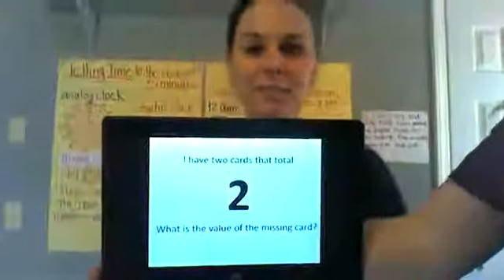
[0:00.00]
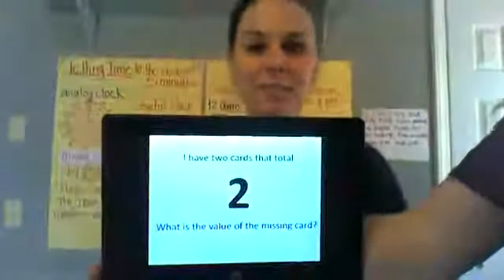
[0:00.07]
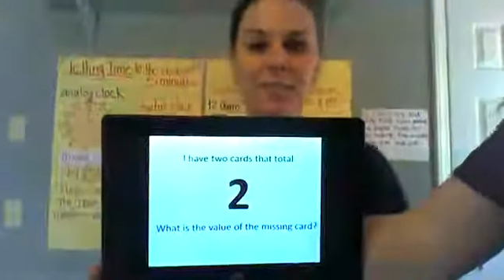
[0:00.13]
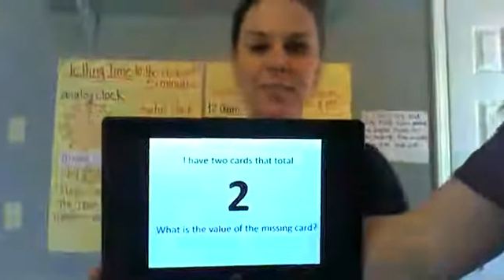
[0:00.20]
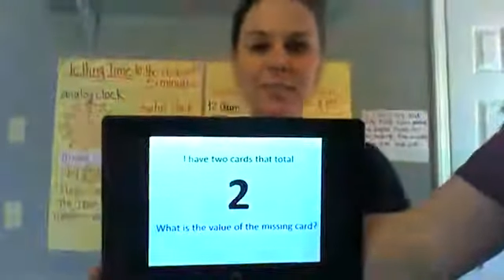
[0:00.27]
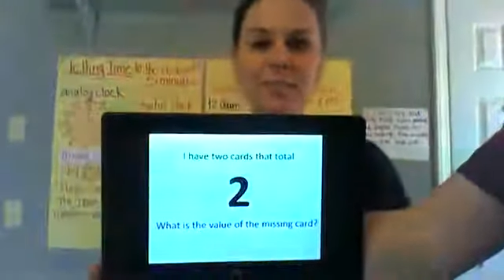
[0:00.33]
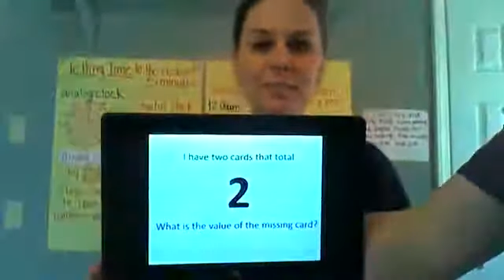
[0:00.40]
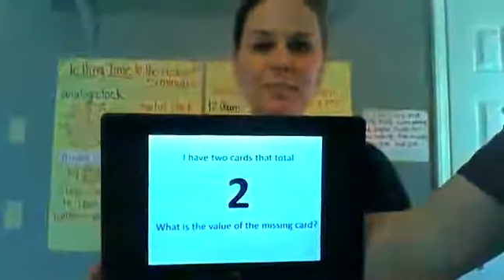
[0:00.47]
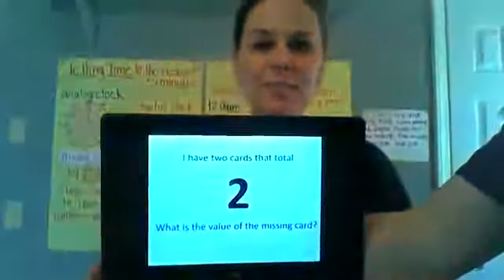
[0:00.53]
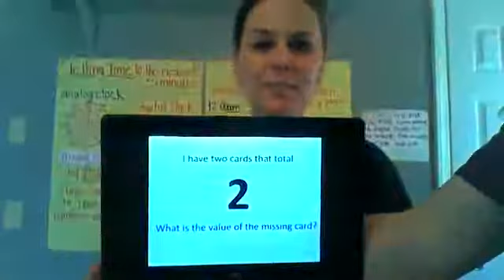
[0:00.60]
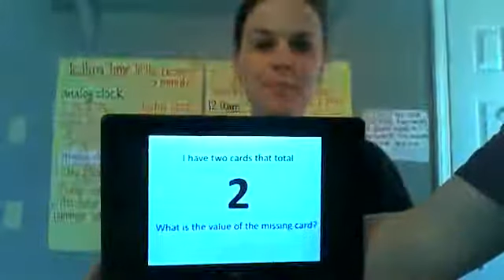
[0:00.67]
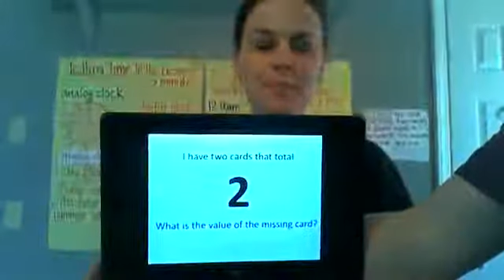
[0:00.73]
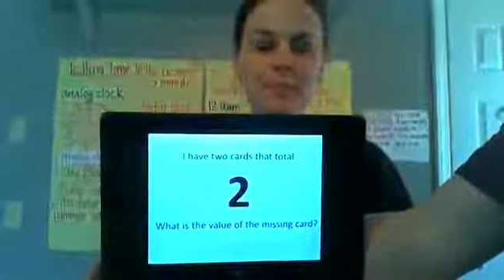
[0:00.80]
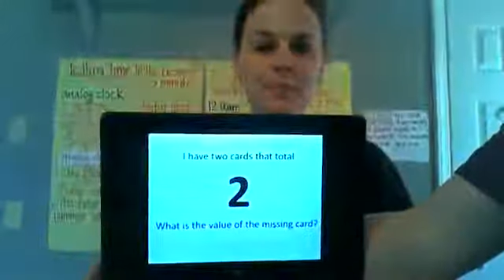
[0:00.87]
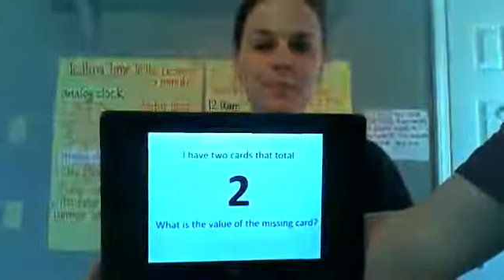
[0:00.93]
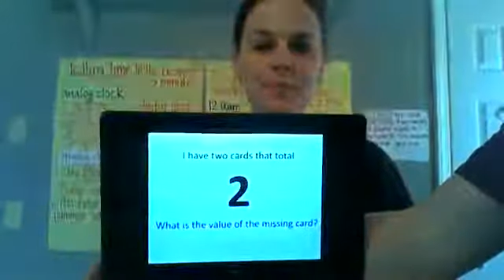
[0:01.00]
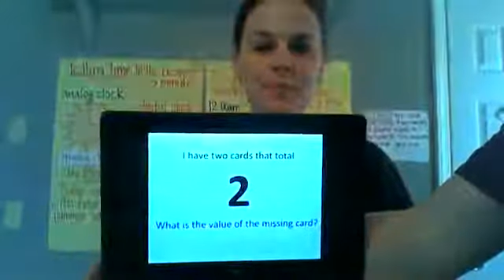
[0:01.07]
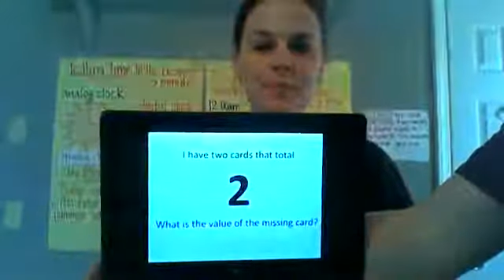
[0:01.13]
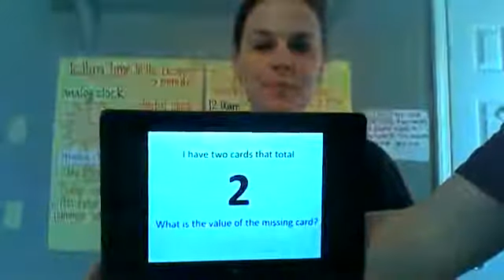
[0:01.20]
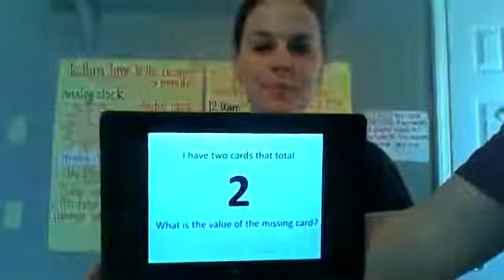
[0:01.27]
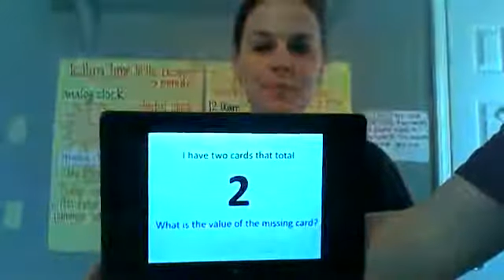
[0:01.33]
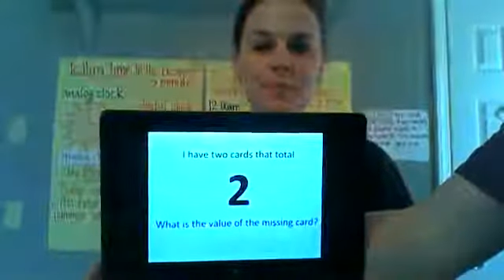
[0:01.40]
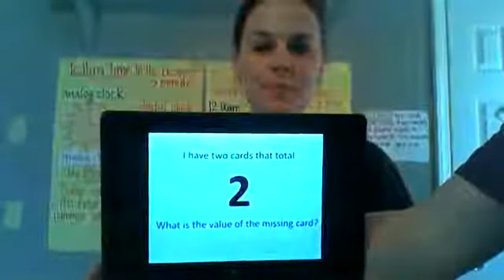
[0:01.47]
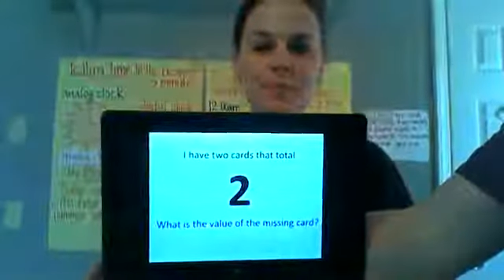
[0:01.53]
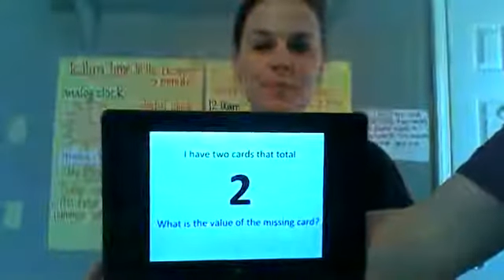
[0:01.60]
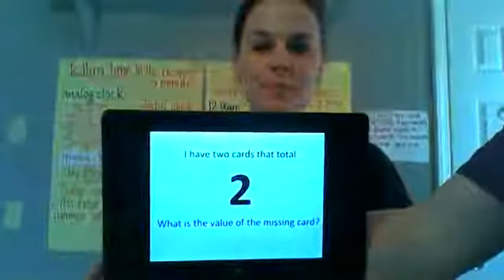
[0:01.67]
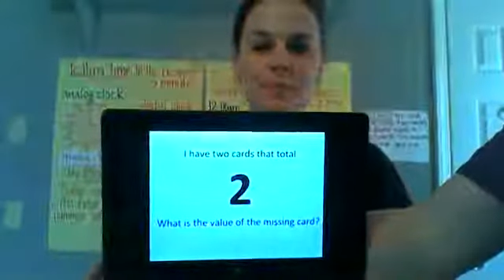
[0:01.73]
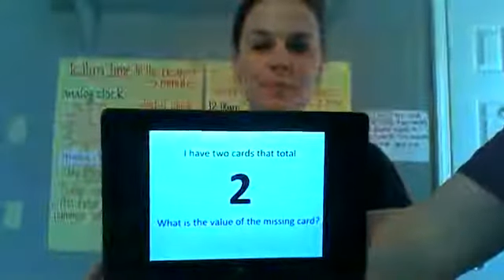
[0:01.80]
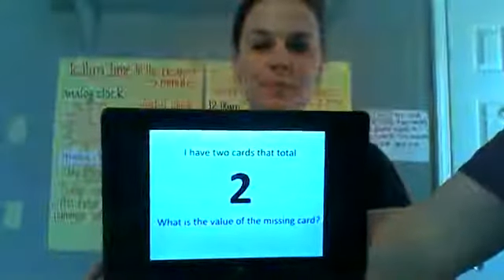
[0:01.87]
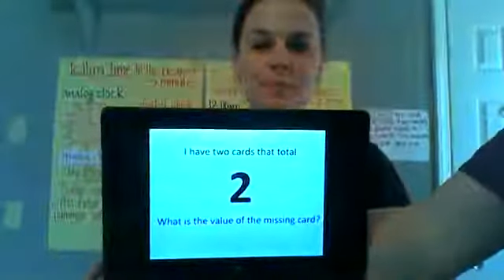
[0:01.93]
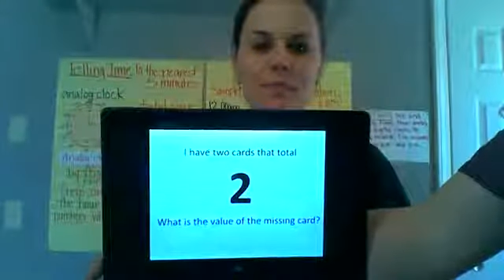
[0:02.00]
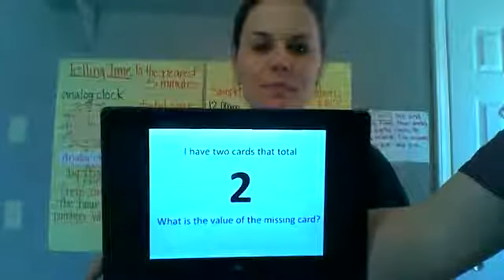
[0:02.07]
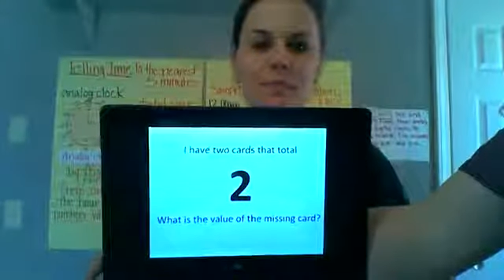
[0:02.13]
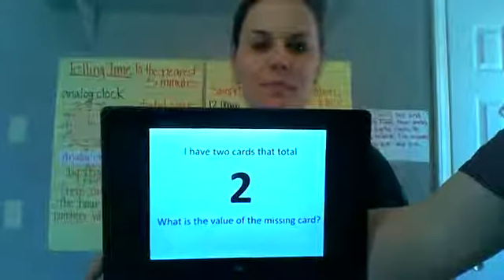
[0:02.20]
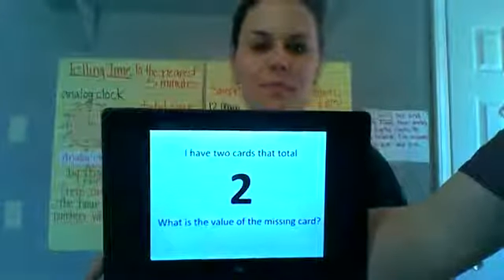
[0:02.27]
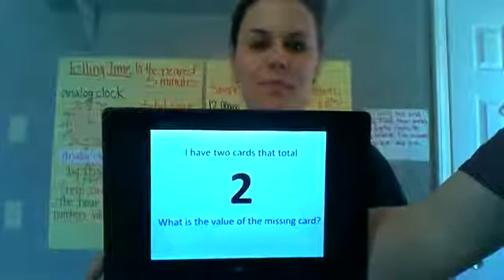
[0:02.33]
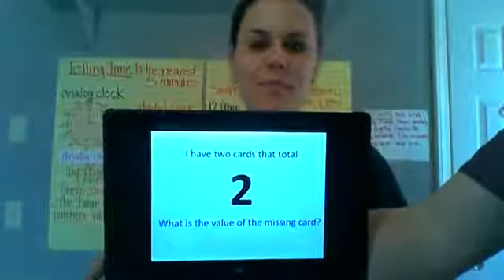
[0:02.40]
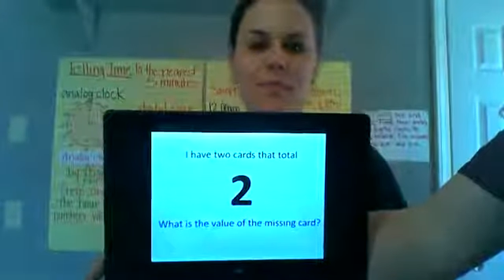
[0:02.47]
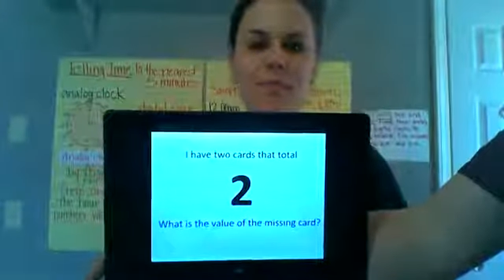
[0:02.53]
I have 2 cards that total 2.